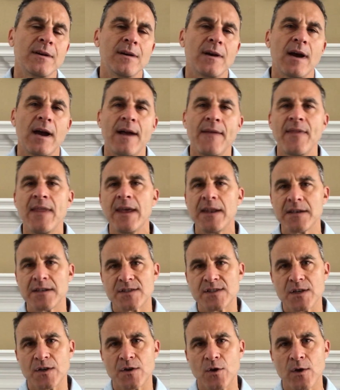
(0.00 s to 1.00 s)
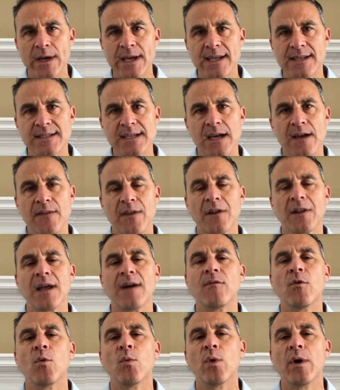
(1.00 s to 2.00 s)
And then to crank down the
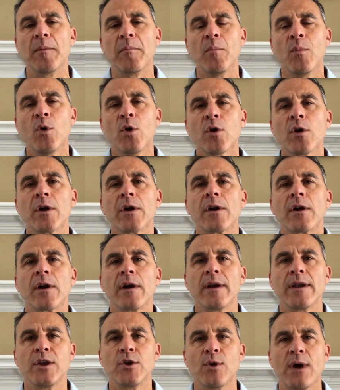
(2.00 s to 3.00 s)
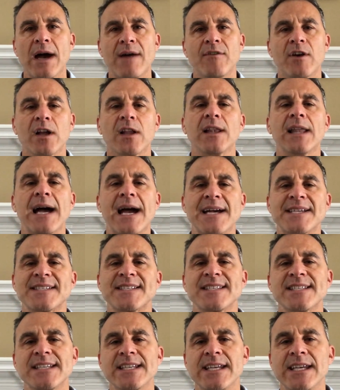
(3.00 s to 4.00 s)
level one more, you have a Class
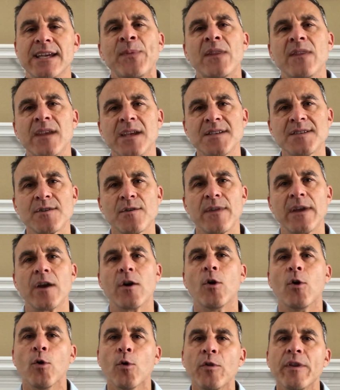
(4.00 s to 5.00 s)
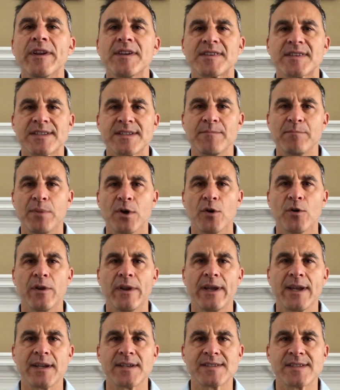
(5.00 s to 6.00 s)
C. These are the oldest
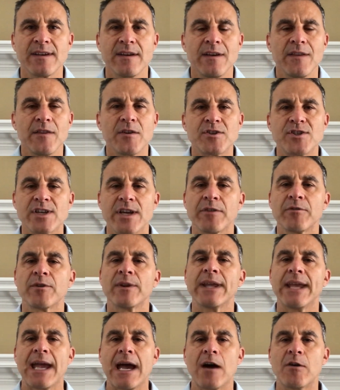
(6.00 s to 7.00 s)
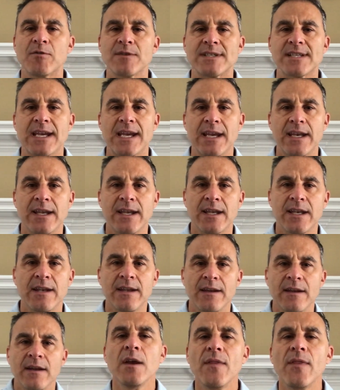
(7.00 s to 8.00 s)
buildings. They're generally outdated.
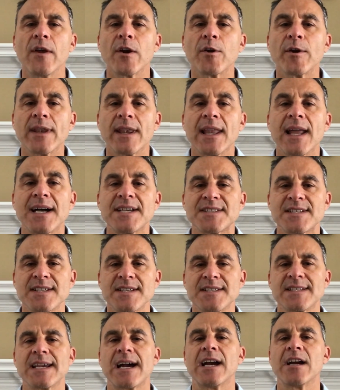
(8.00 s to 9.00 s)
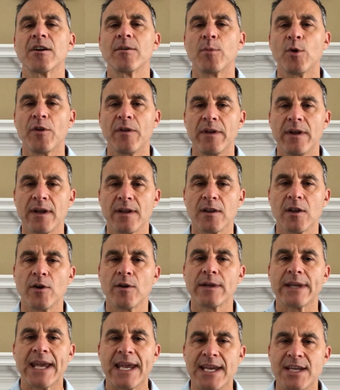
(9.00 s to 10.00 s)
They're in less desirable
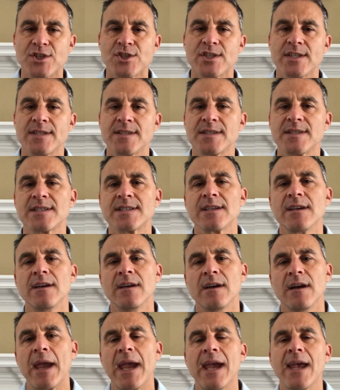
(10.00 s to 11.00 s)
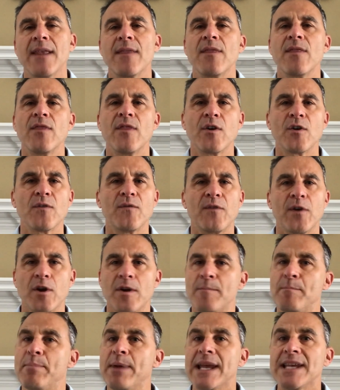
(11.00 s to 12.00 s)
locations, and they're very
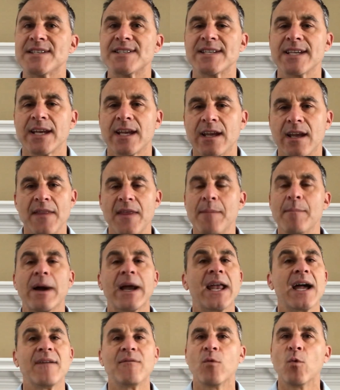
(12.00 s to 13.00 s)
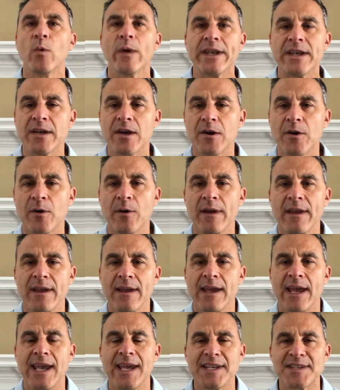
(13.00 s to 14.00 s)
basic. They might have window
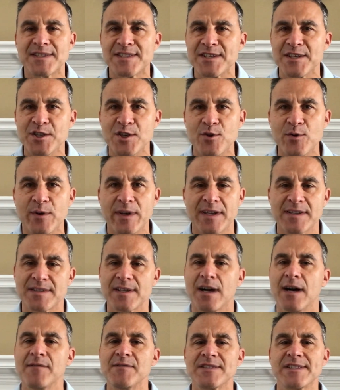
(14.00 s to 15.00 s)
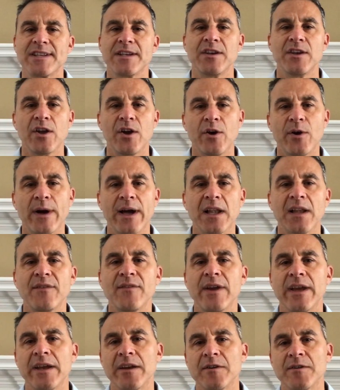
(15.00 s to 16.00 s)
AC units, obviously no
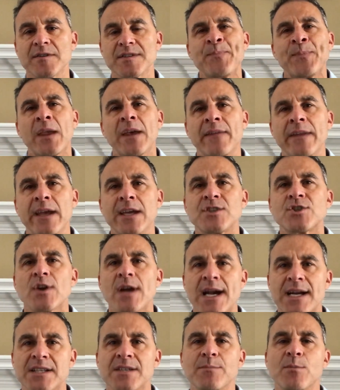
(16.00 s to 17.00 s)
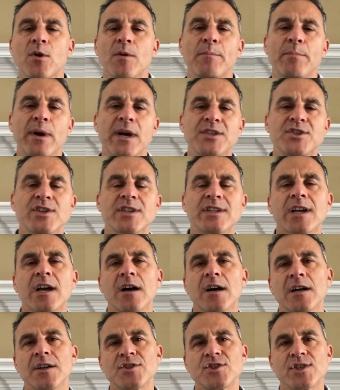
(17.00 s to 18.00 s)
elevators, and they attract a more budget
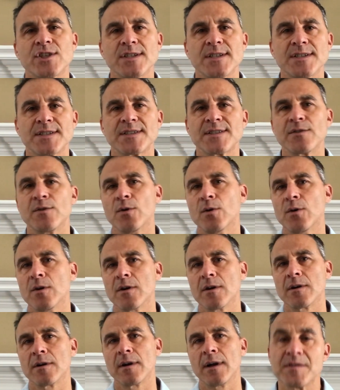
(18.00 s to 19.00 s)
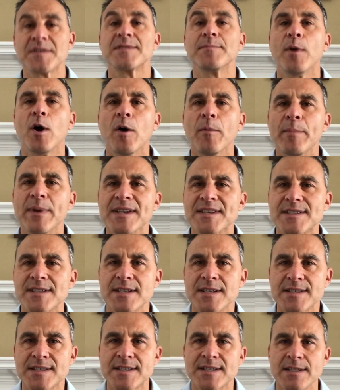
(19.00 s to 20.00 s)
conscious or small
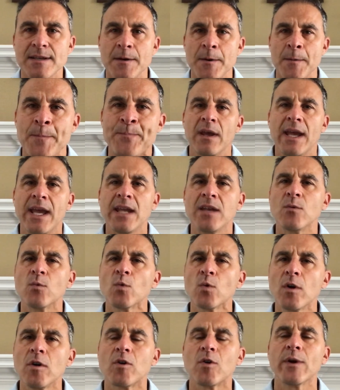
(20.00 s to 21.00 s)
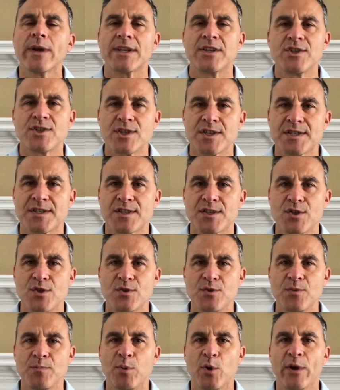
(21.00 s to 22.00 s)
business. And real quick, just to
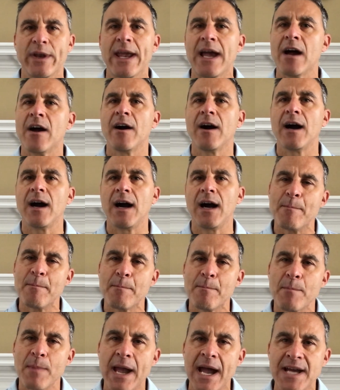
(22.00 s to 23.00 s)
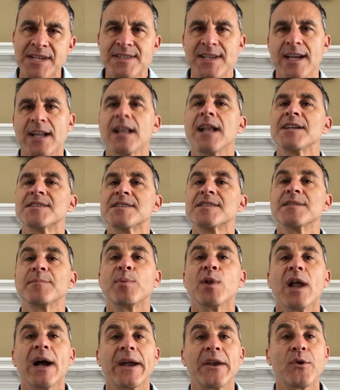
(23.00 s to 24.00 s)
point out, asset classes
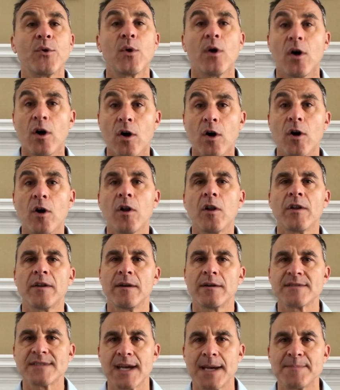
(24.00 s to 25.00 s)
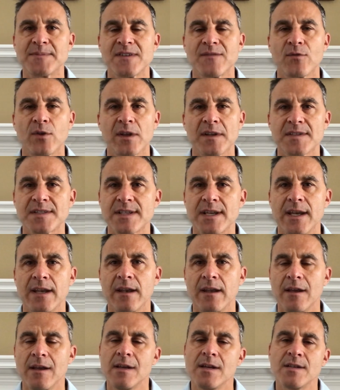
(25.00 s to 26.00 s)
apply to all types of real estate.
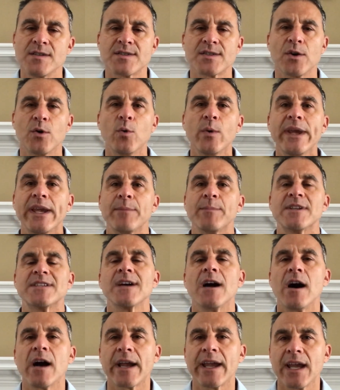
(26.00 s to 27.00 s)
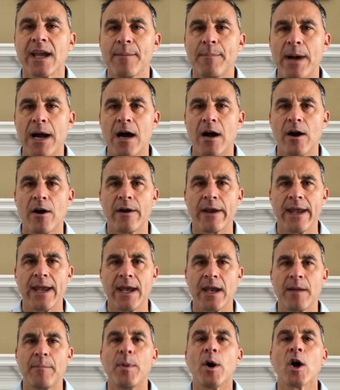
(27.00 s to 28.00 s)
So we can be talking about an
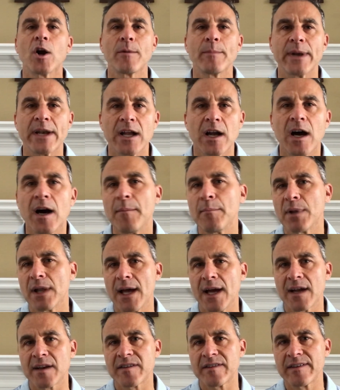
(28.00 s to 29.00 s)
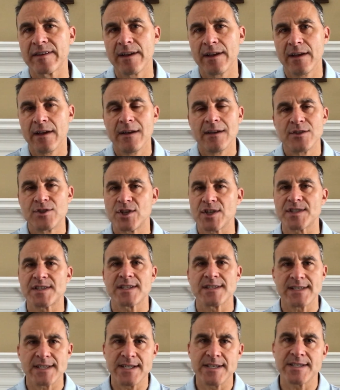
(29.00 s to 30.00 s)
apartment complex just
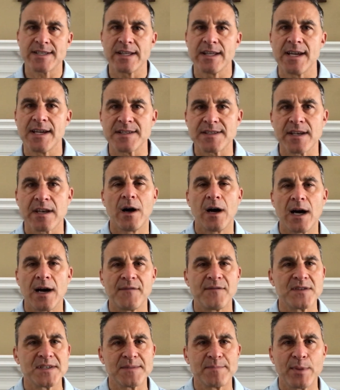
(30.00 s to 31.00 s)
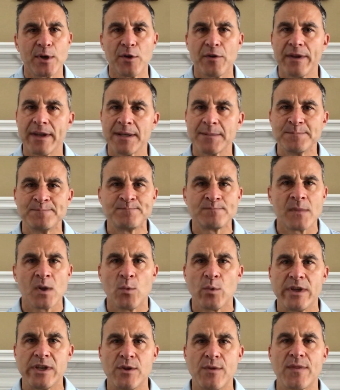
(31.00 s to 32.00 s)
as easily as an office building.
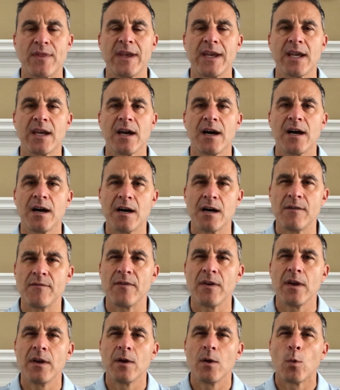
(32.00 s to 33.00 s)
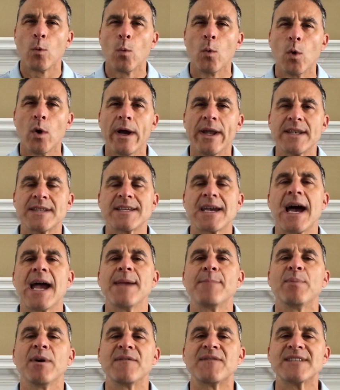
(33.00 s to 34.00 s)
When you think of what type
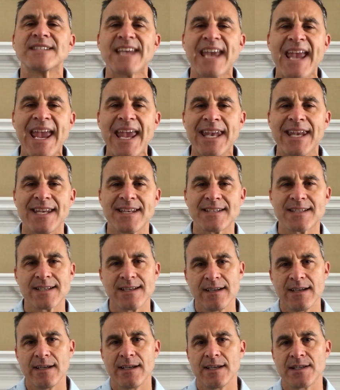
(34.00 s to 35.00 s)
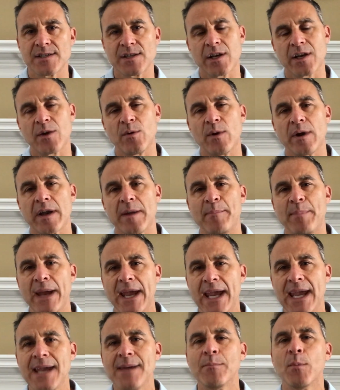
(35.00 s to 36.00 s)
of tenant is going to want to
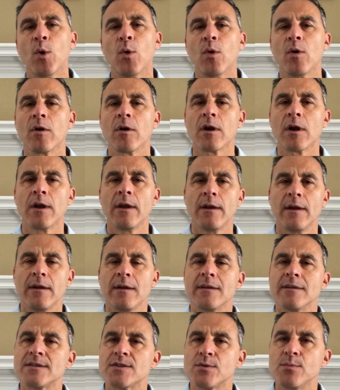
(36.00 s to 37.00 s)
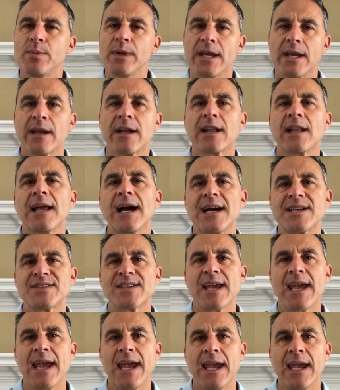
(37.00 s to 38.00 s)
pay more to be in a Class
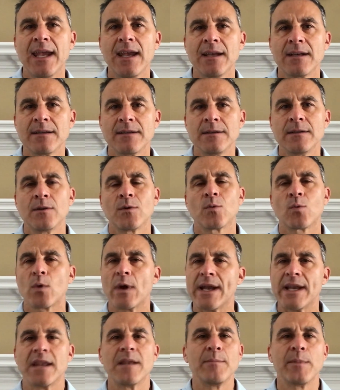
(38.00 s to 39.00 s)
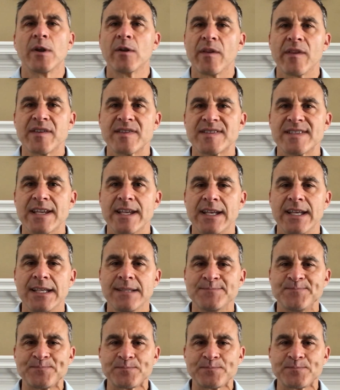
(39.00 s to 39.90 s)
A, right in the middle of the city,